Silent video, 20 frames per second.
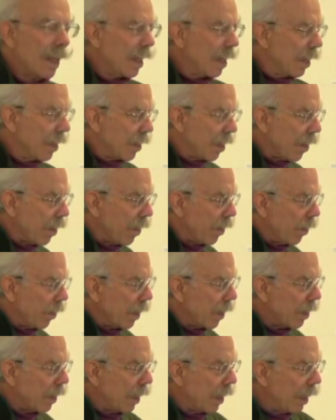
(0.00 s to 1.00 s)
So
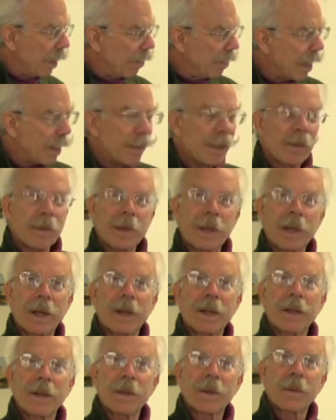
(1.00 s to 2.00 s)
we'll see. Maybe we'll get
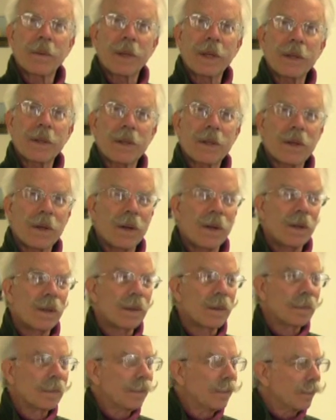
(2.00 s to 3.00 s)
it
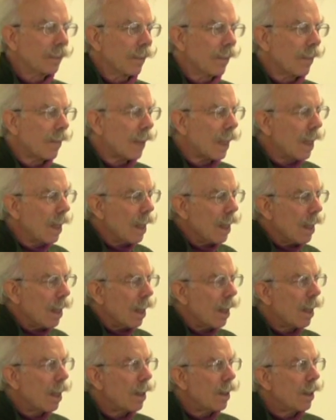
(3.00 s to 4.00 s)
reinstalled.
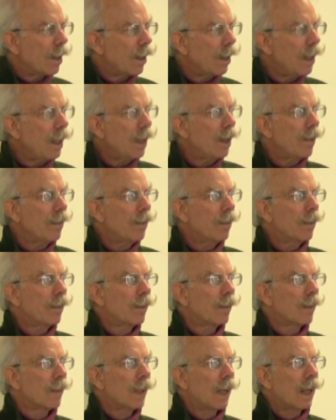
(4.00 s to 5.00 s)
The theme
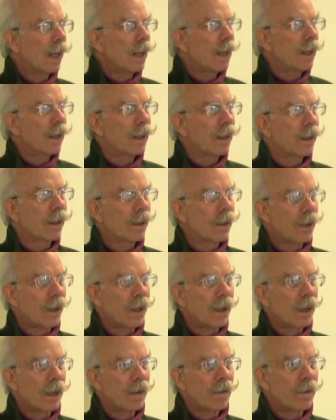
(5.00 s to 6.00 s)
I
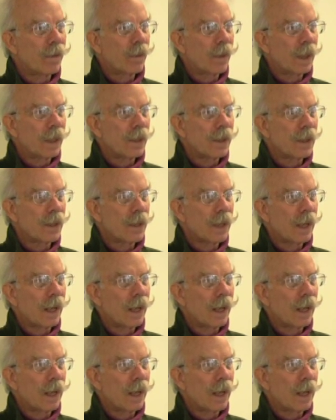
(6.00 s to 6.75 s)
thought of was,